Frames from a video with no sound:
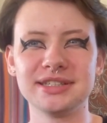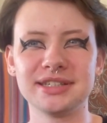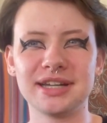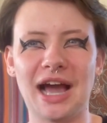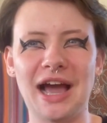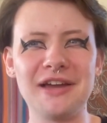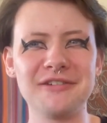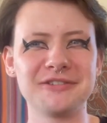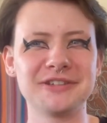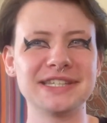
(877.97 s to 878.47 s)

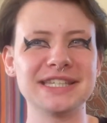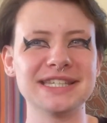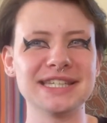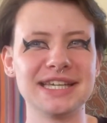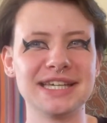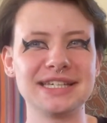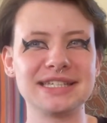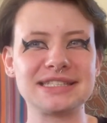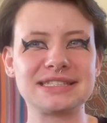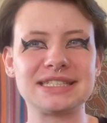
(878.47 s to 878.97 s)
I feel
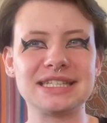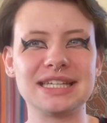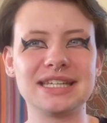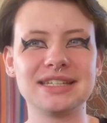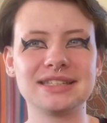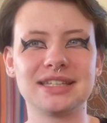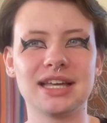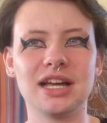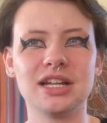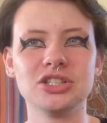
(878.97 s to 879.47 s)
like to
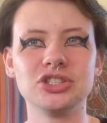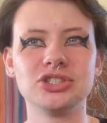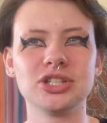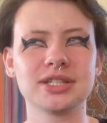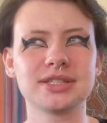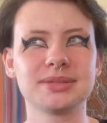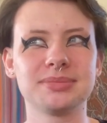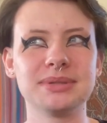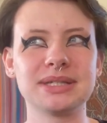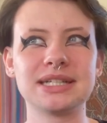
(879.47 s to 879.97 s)
get that
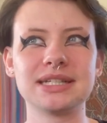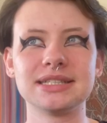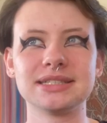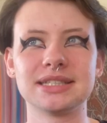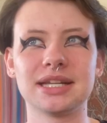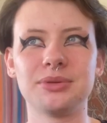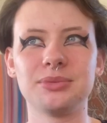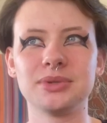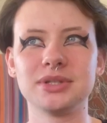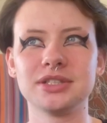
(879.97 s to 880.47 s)
just because
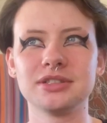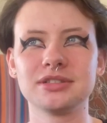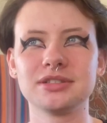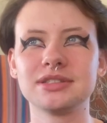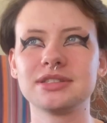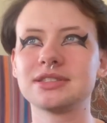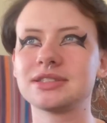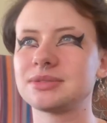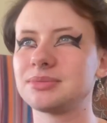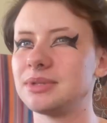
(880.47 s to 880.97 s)
I want to
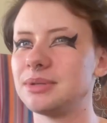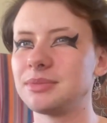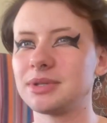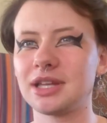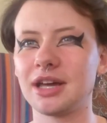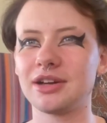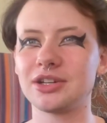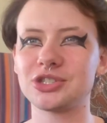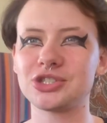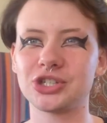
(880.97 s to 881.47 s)
swim
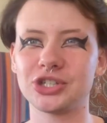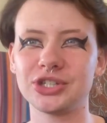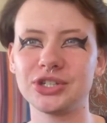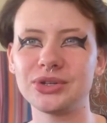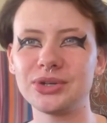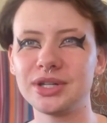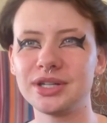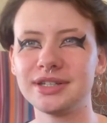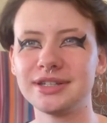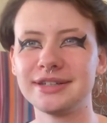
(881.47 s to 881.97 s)
without a shirt on.